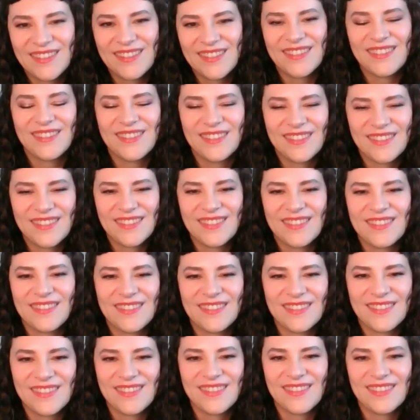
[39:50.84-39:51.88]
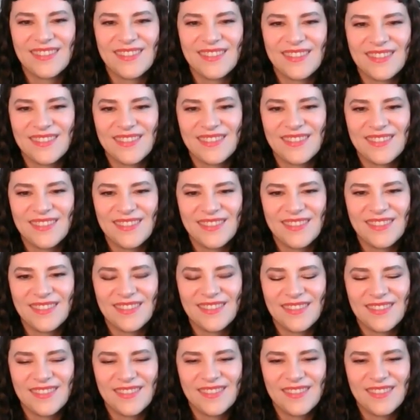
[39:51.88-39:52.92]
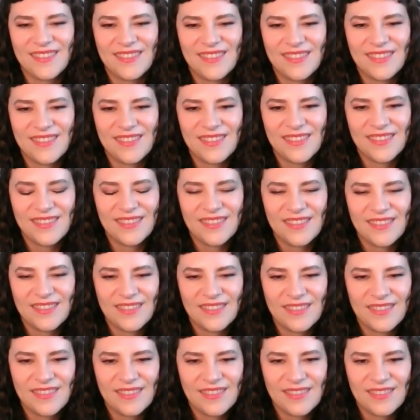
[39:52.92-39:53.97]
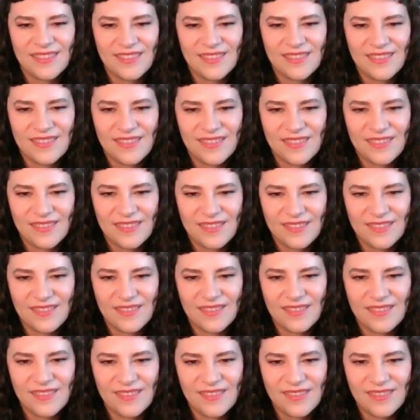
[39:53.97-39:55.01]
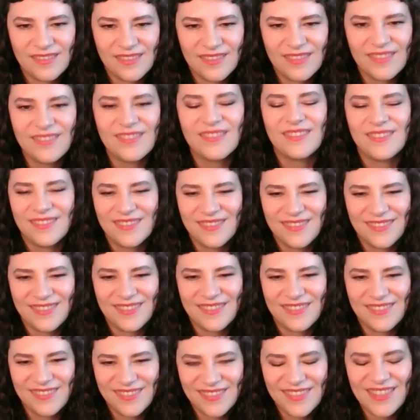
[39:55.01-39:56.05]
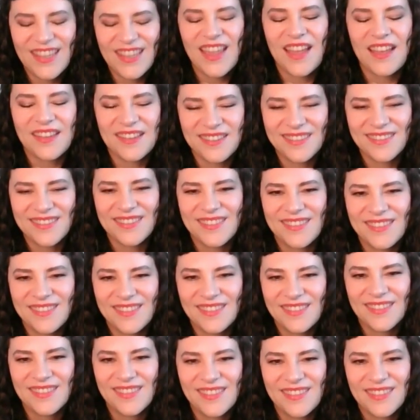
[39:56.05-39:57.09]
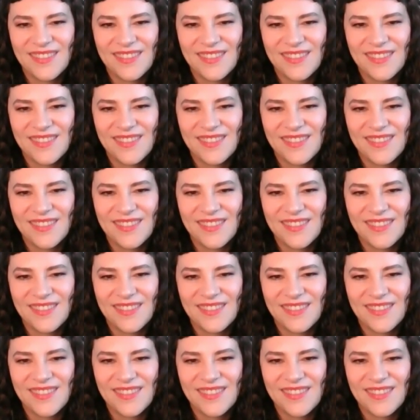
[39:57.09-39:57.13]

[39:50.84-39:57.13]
No words are spoken by the person on screen.